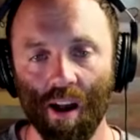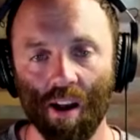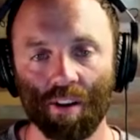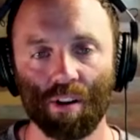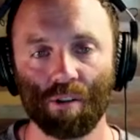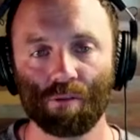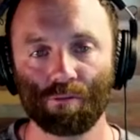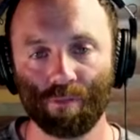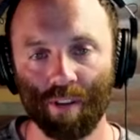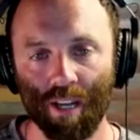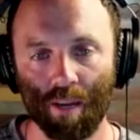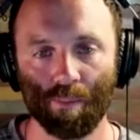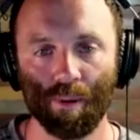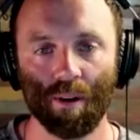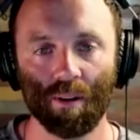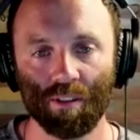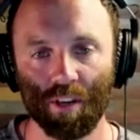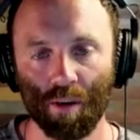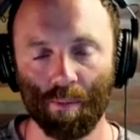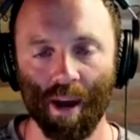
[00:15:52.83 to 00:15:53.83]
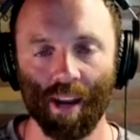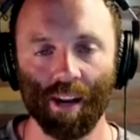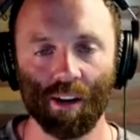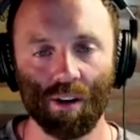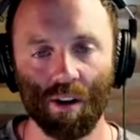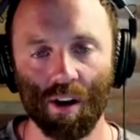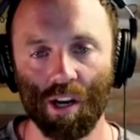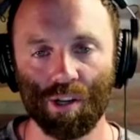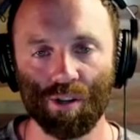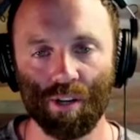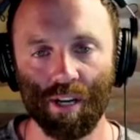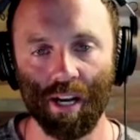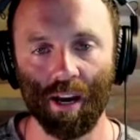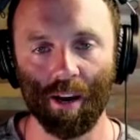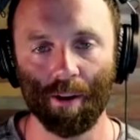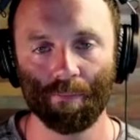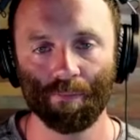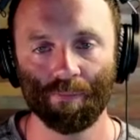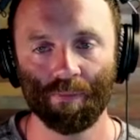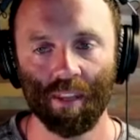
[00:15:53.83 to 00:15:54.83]
to rebuild your
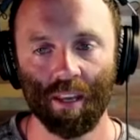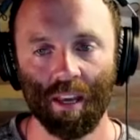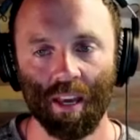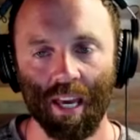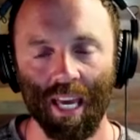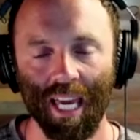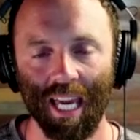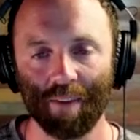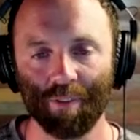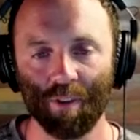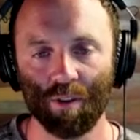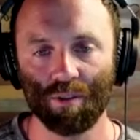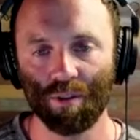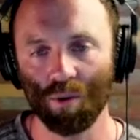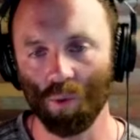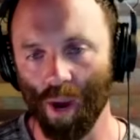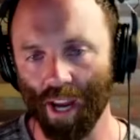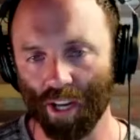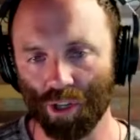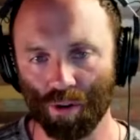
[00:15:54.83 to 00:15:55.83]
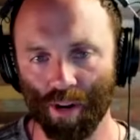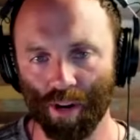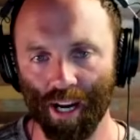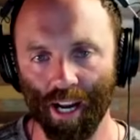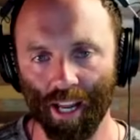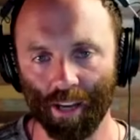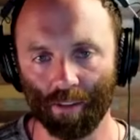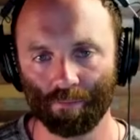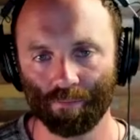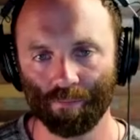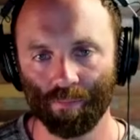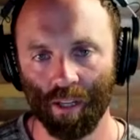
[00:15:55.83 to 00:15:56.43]
mitochondria if you do weight training.